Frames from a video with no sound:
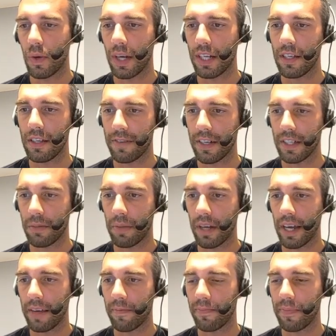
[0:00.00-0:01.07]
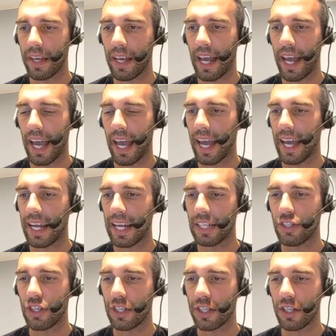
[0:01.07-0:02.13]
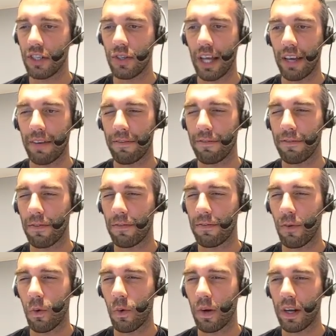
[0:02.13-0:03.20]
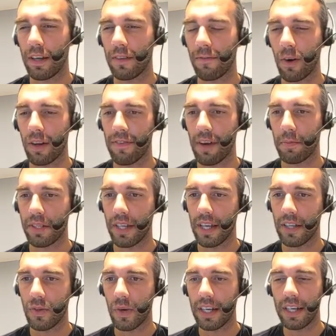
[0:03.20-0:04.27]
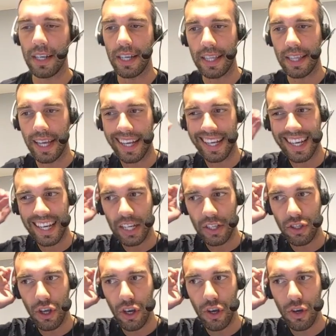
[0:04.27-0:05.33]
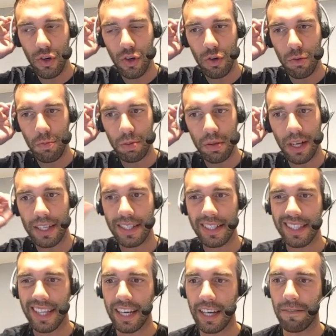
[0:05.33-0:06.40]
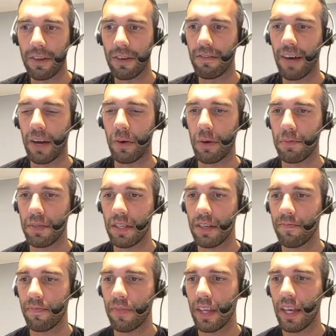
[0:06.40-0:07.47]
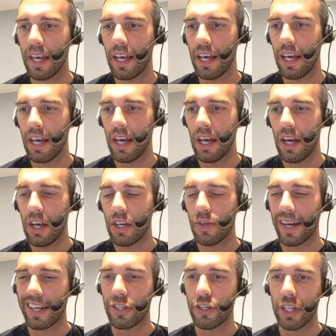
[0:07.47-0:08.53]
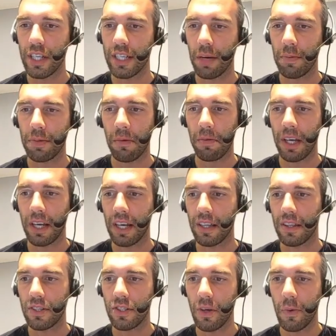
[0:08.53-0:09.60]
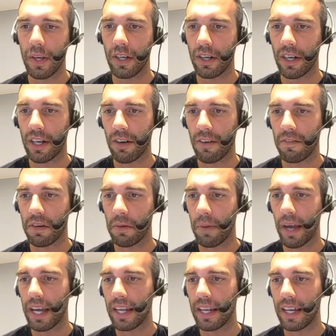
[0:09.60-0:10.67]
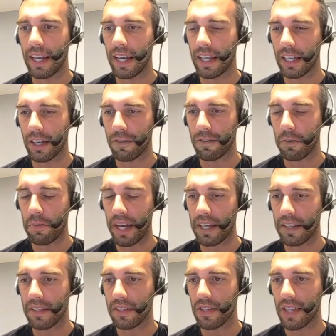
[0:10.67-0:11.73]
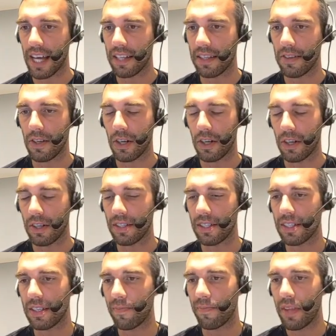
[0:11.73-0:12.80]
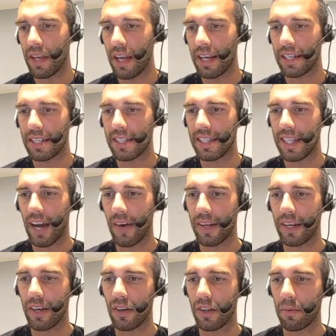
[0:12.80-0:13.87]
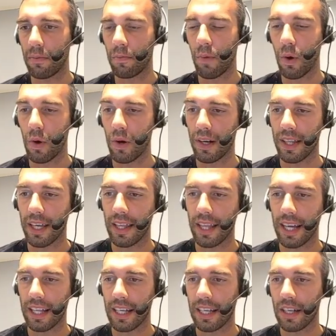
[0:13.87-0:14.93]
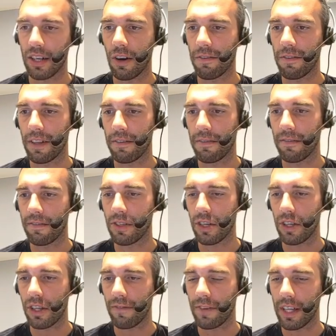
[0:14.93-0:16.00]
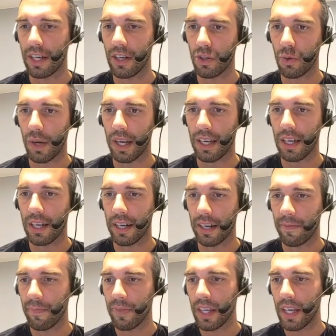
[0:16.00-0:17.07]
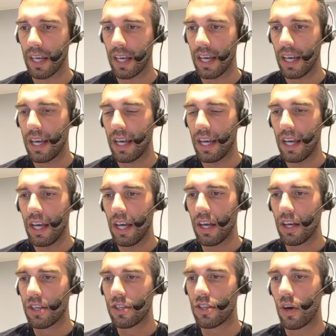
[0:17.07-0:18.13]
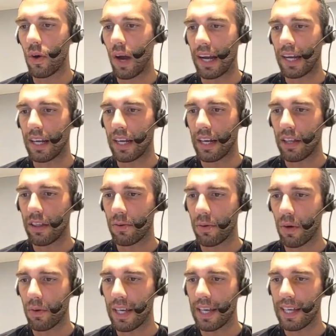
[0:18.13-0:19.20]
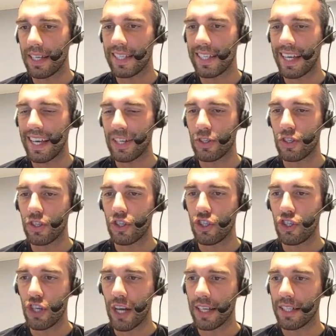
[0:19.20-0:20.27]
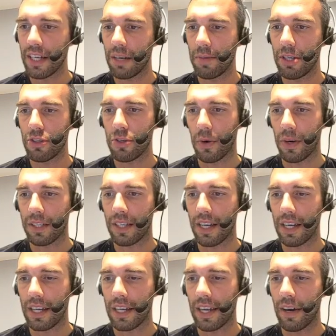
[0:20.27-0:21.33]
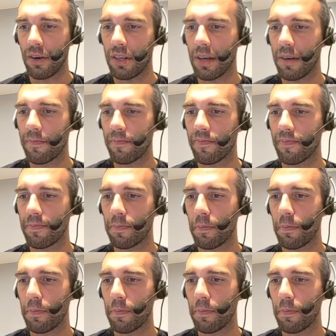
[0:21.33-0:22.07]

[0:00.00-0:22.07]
So we get to the Frenzy Plant, and it's just going to do like 40 to 45%, so I'm going to need like 2 plus like a few Vine Whips. So I'm going to shield this up because I'm thinking there's no way they're going to go for a bait, and they go for a bait, so that hurts because now I know they're more than likely to go for the Earthquake here. So I'm going to throw this. It's just going to be short taking it out.